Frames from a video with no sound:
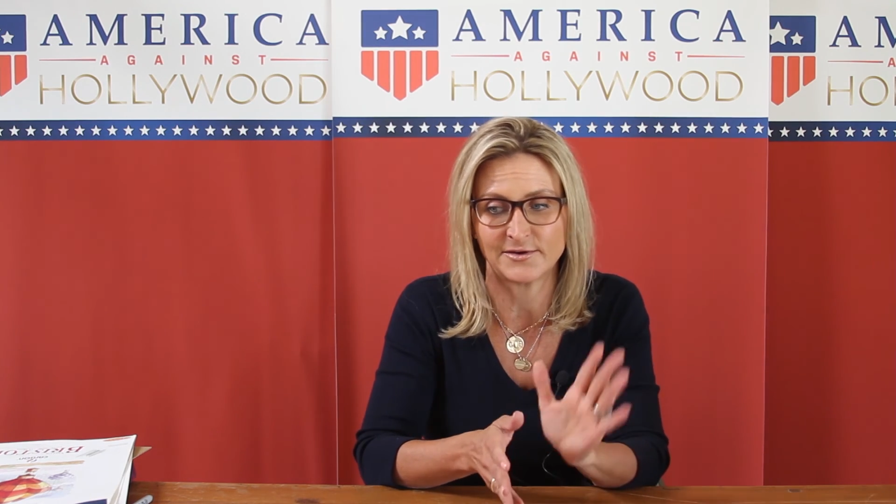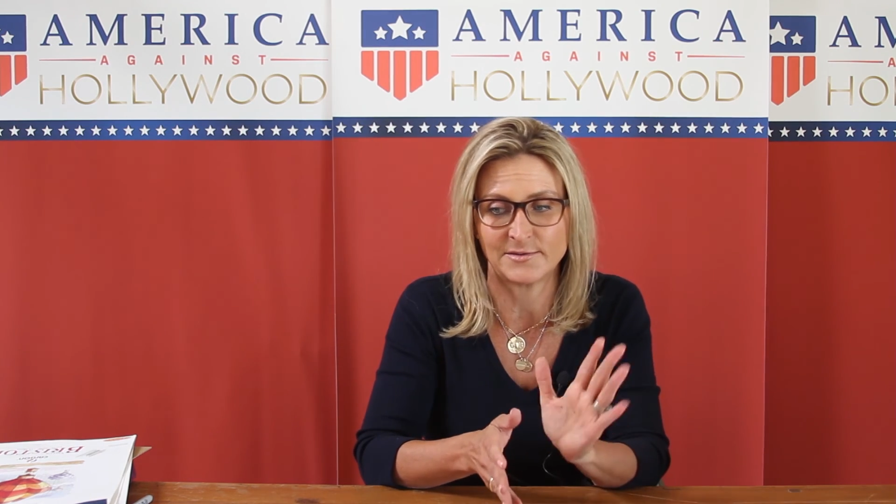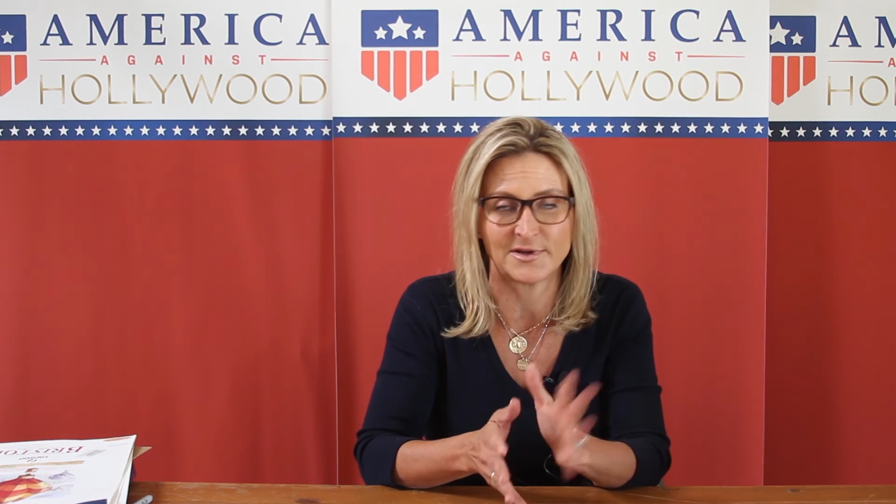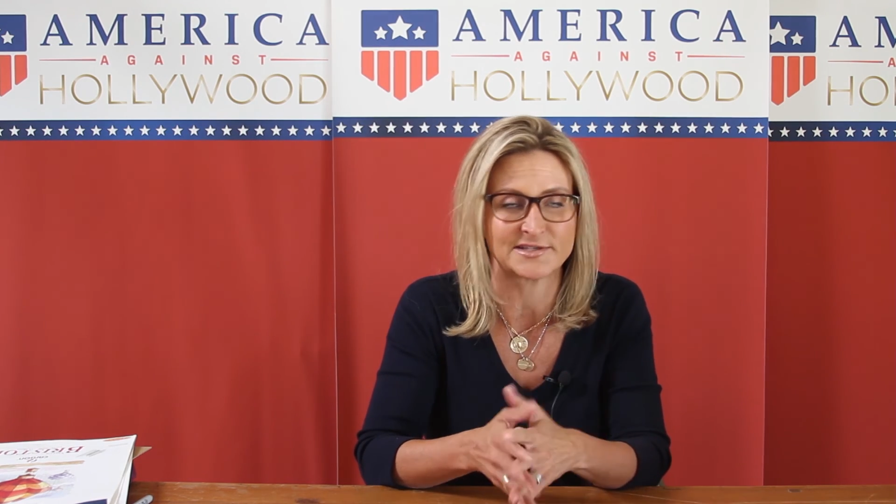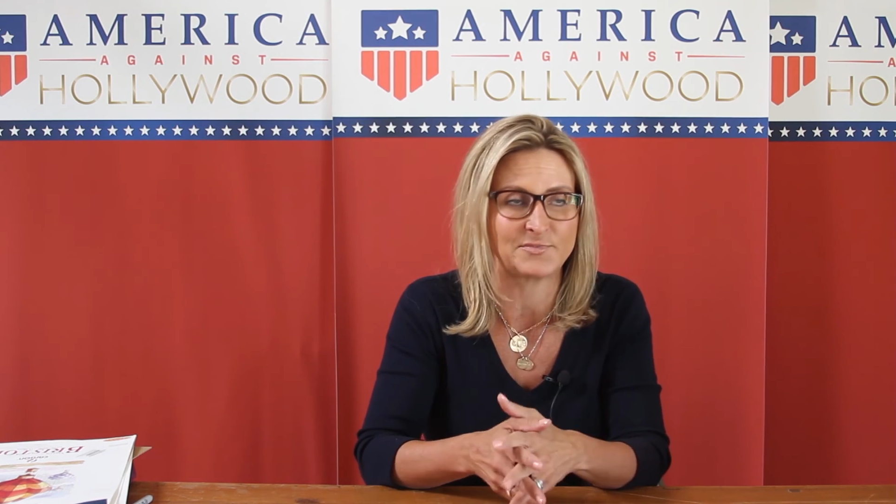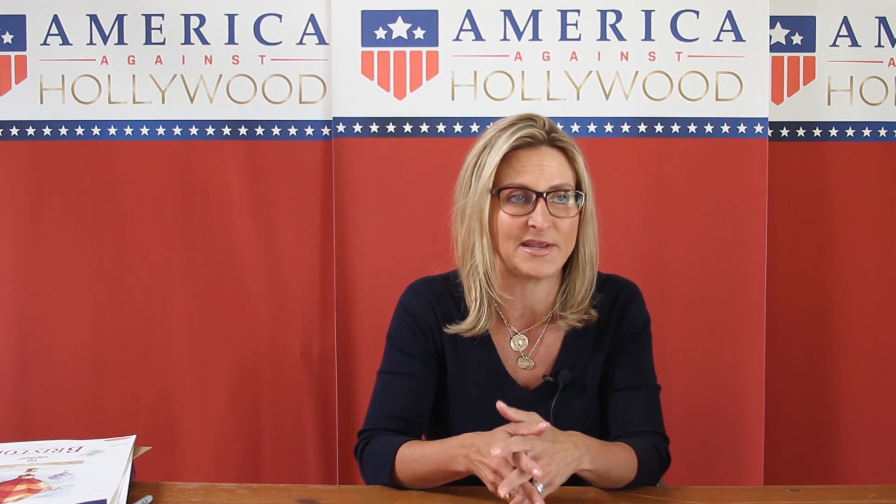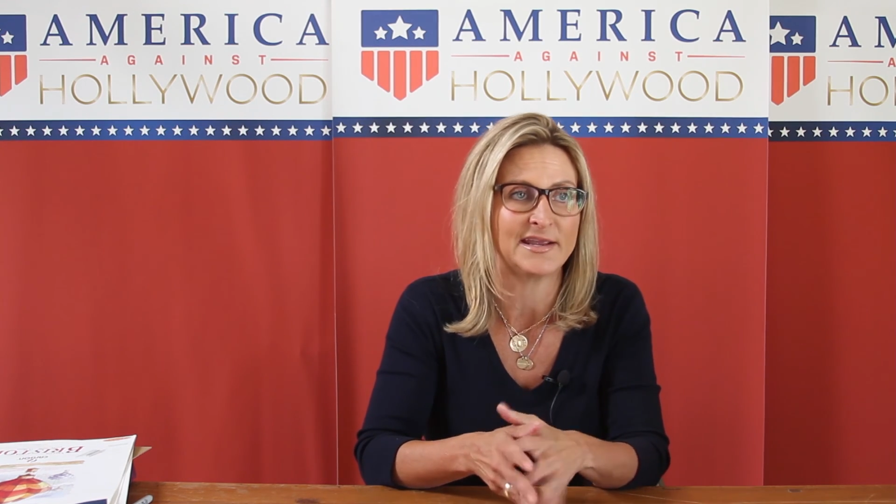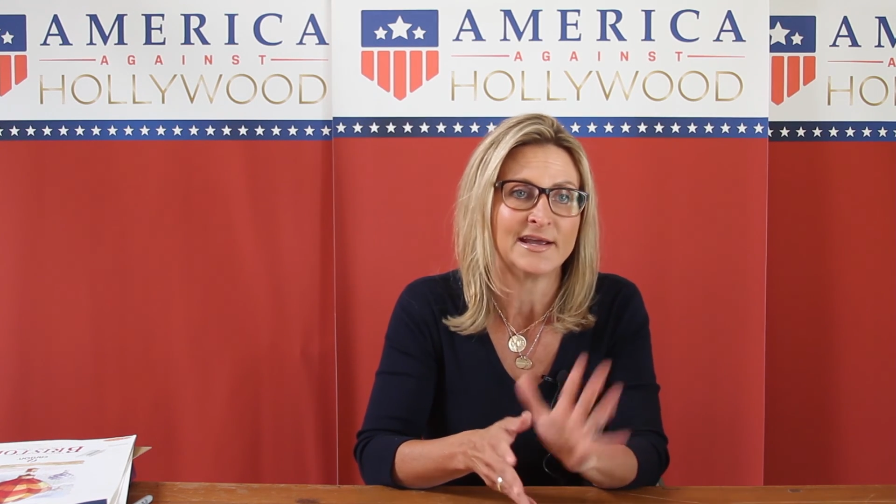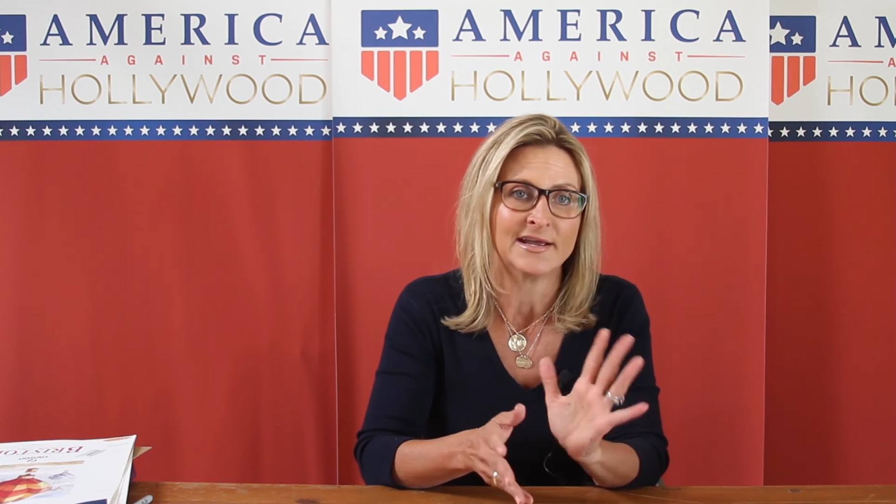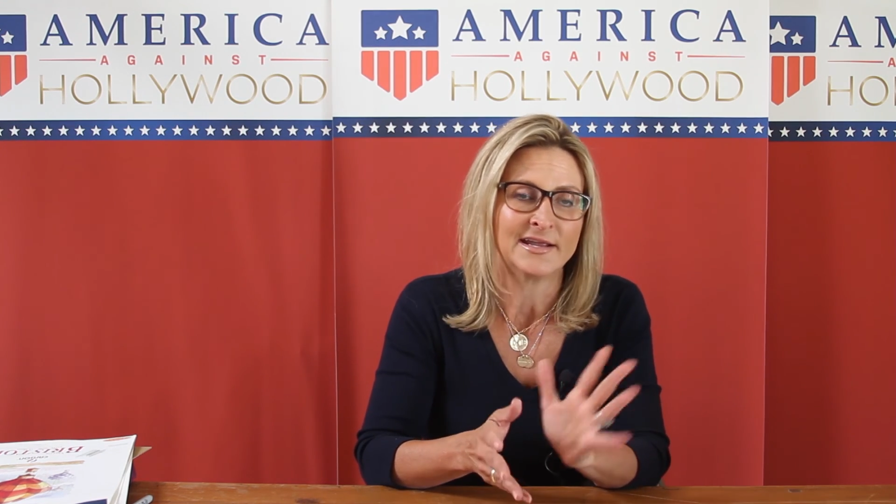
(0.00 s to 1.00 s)
he must
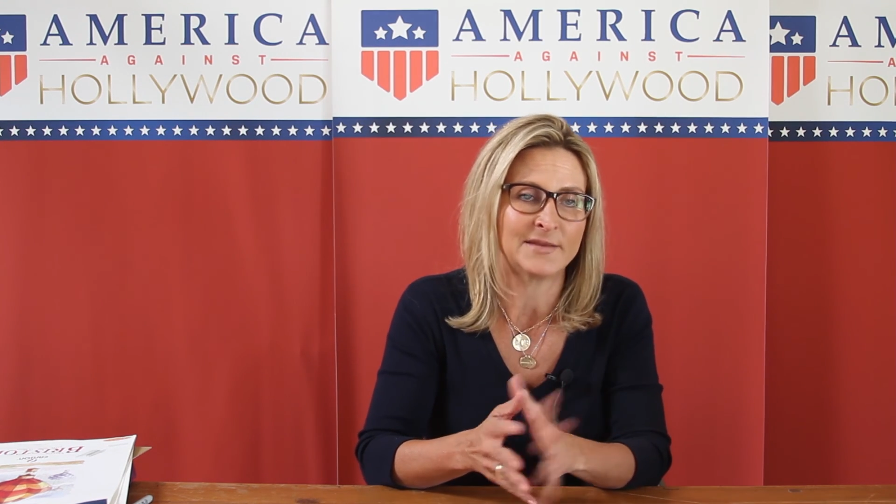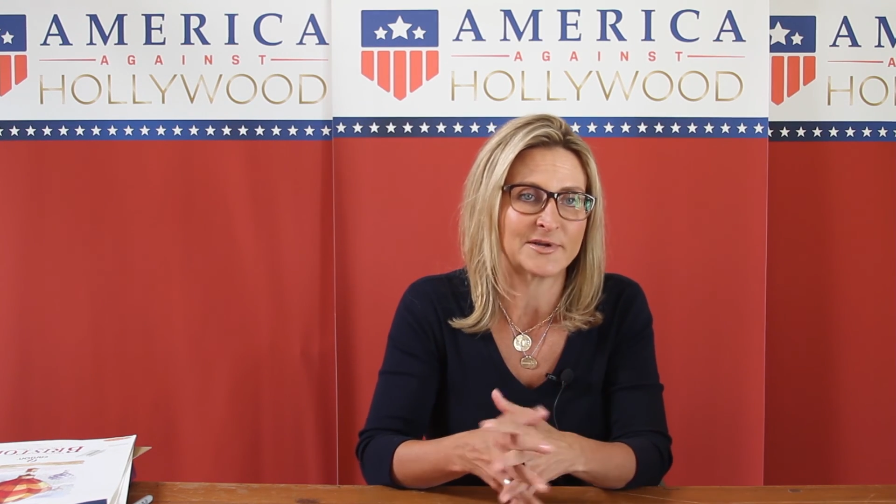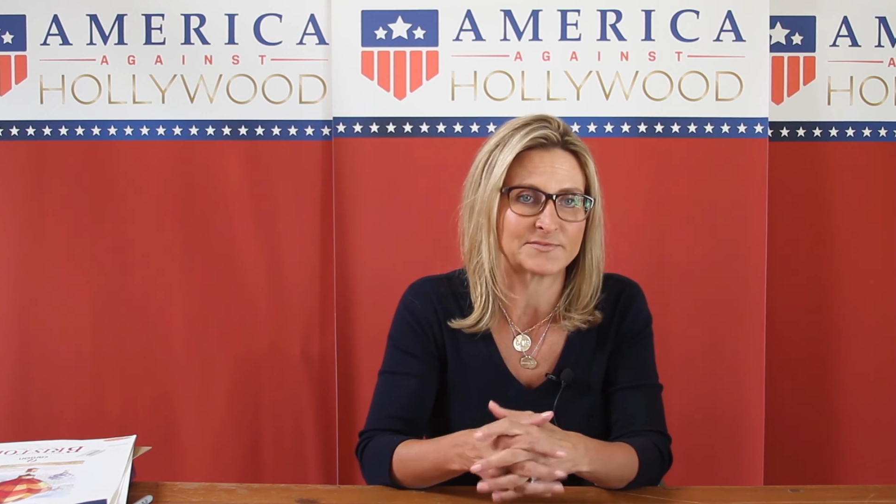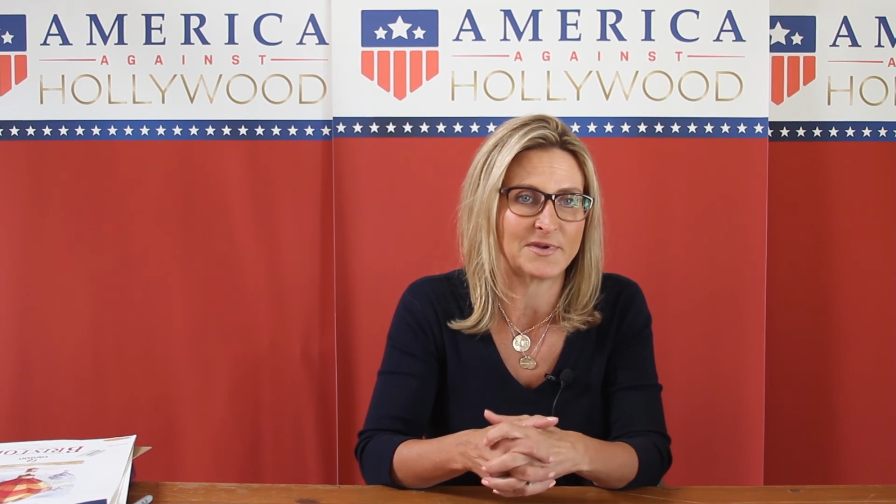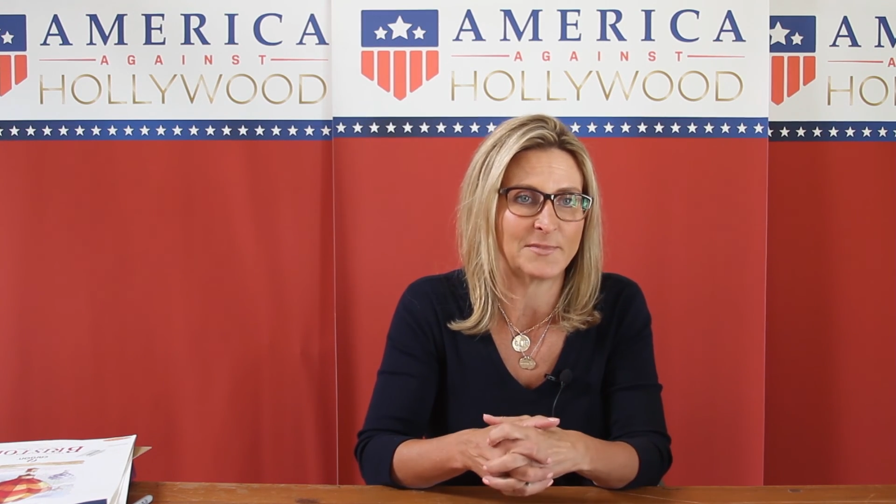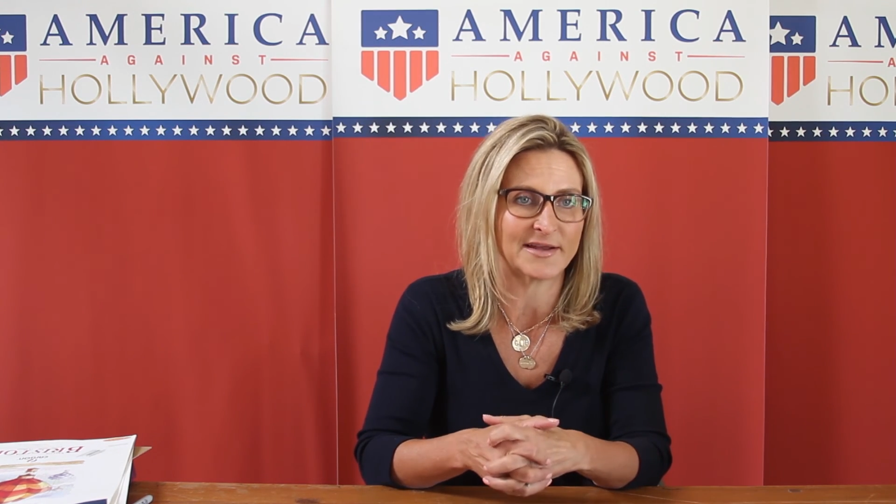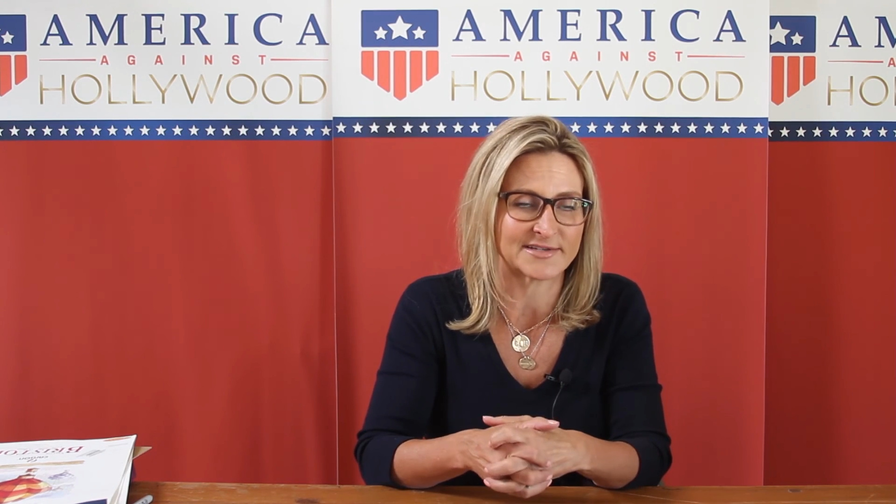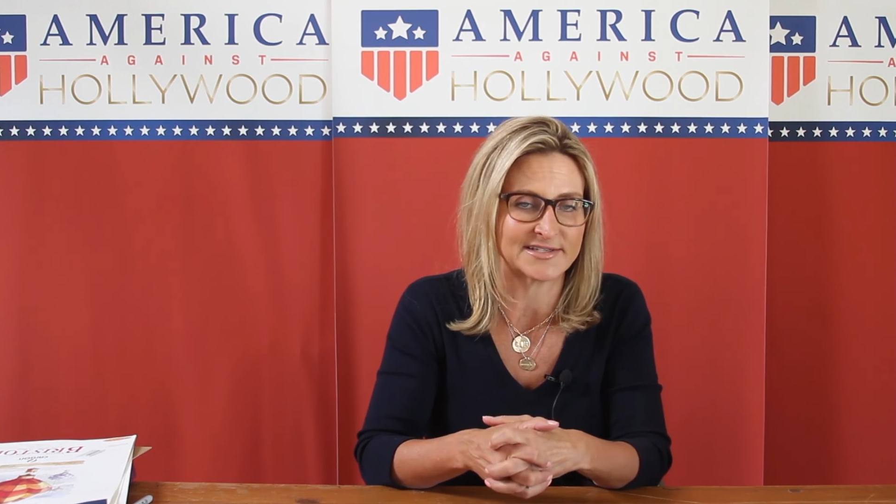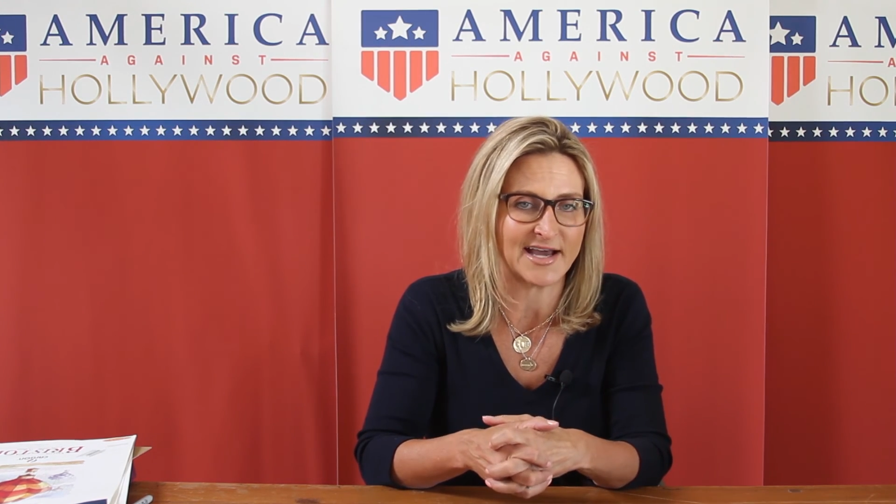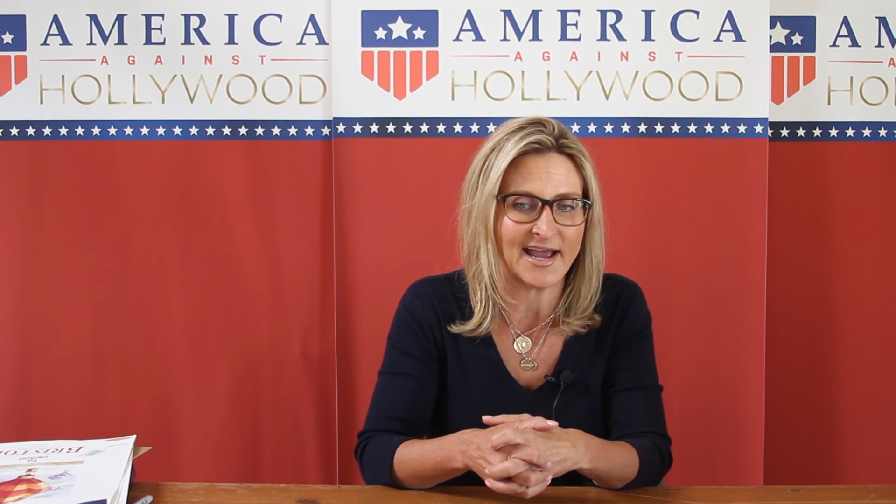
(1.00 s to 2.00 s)
be about
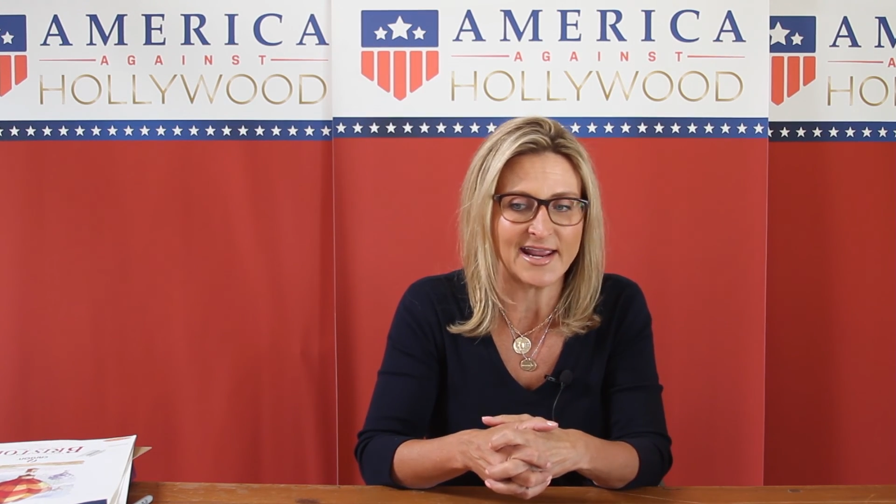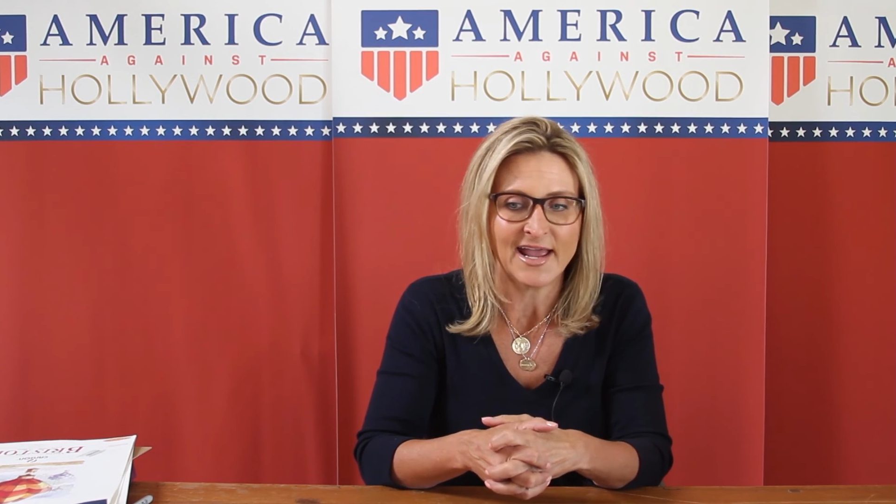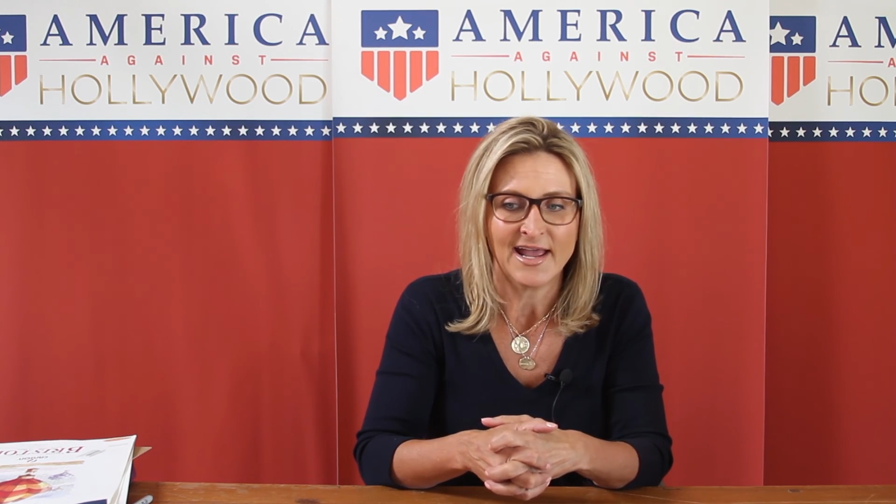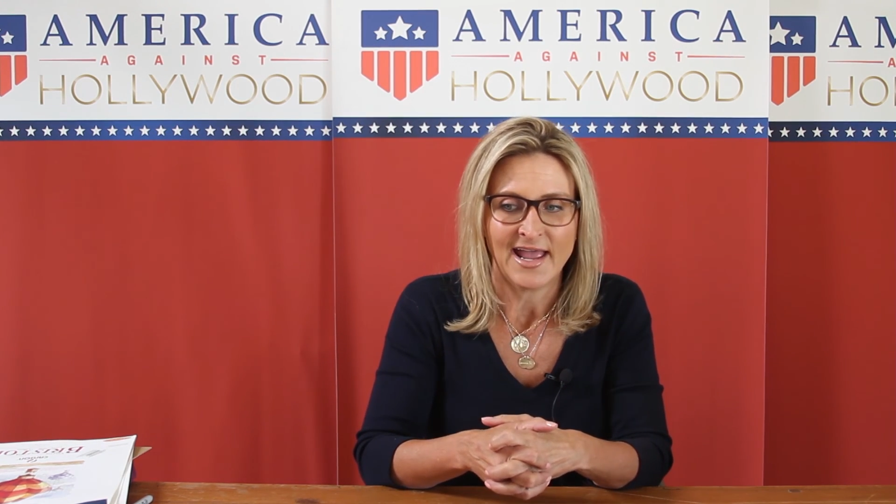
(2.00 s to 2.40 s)
to die.